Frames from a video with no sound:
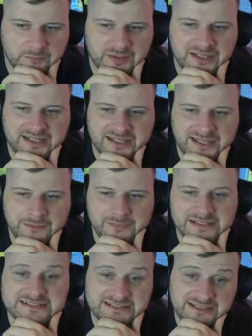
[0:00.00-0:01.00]
but it can
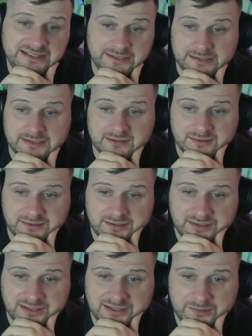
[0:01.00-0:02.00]
be tedious.
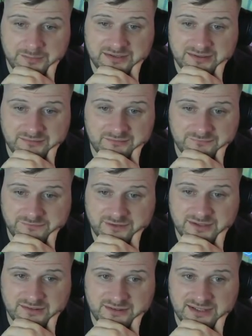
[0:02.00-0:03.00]
It can be
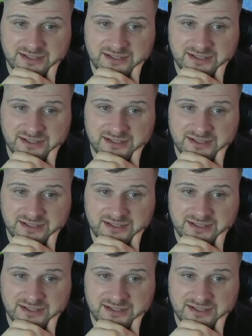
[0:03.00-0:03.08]
freaking